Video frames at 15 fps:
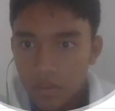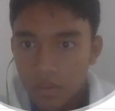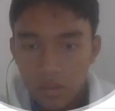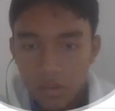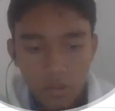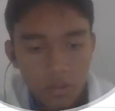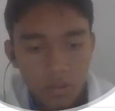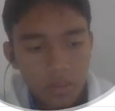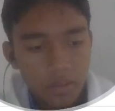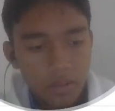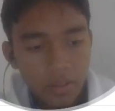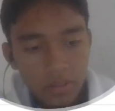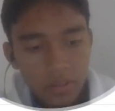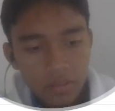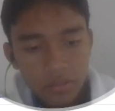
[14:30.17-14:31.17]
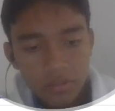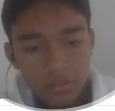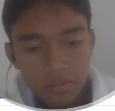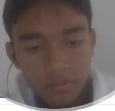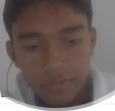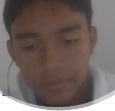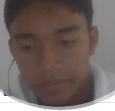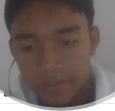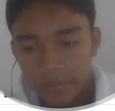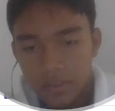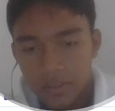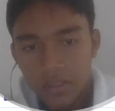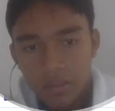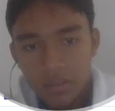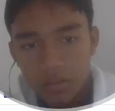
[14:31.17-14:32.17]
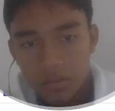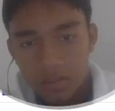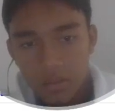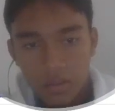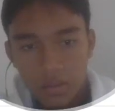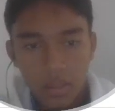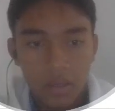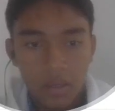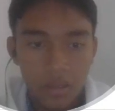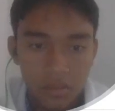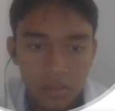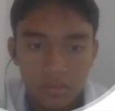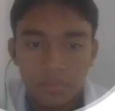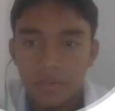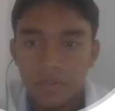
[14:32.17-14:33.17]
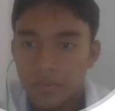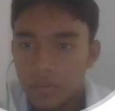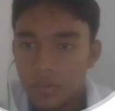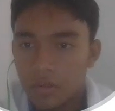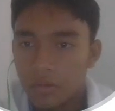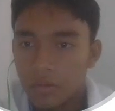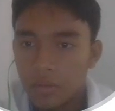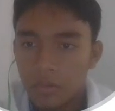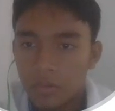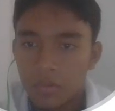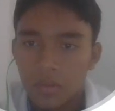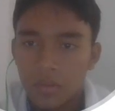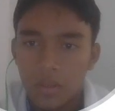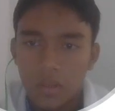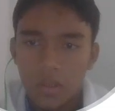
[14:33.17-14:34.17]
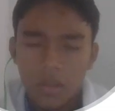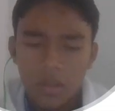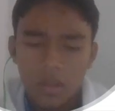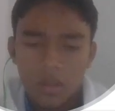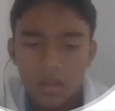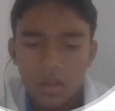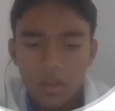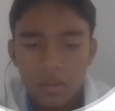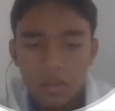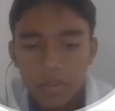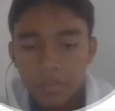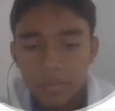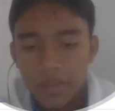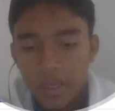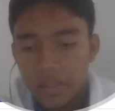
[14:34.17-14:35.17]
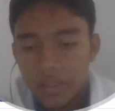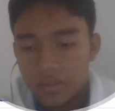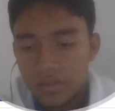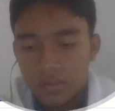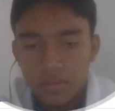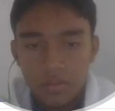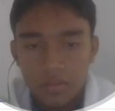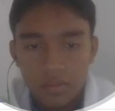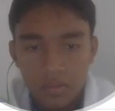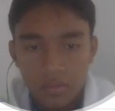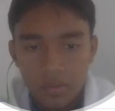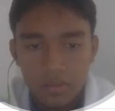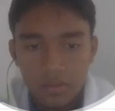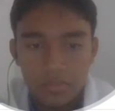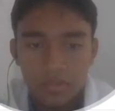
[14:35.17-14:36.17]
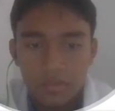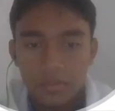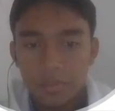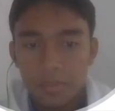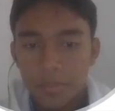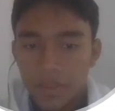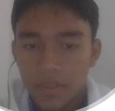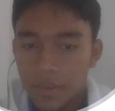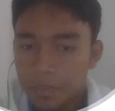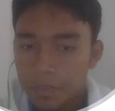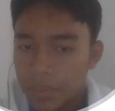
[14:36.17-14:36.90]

Corner radius 15 as before. Oh no, maybe 8. This one. Yep.